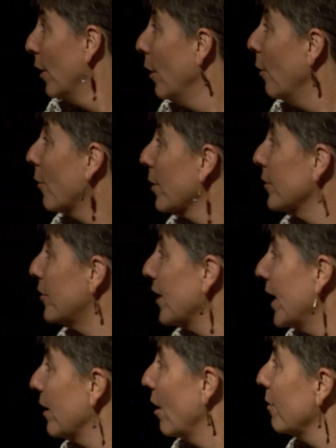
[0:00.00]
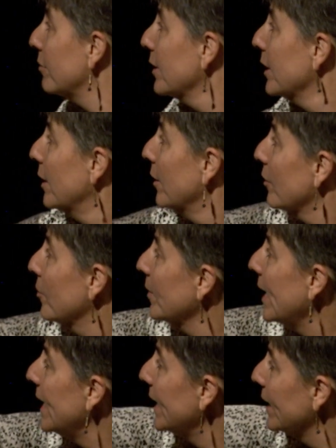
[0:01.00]
Or instead of
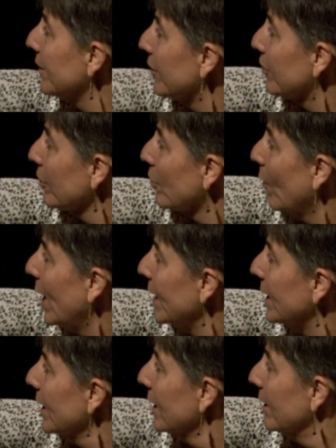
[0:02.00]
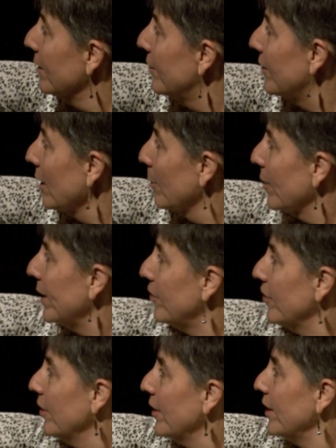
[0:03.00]
creating a district-wide
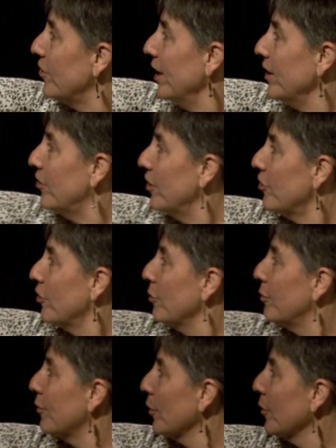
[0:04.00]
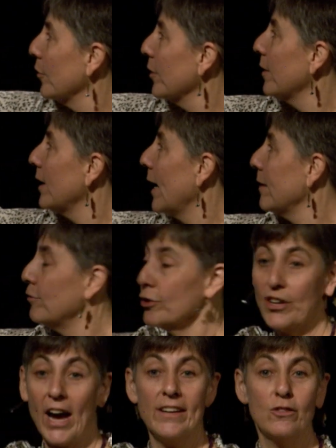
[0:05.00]
celebration, they changed it to further
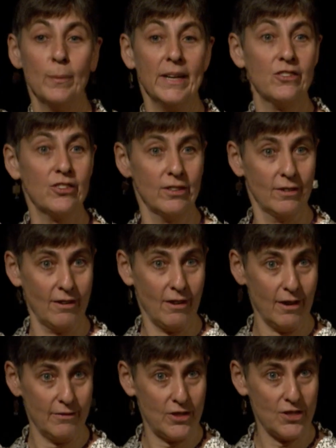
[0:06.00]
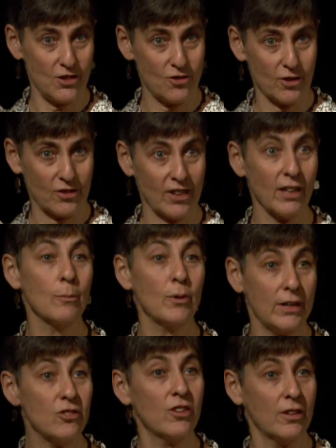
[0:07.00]
advertisement of the district
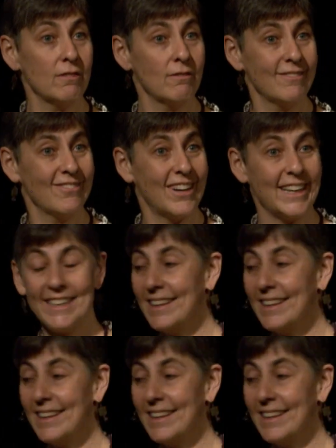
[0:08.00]
celebration, right?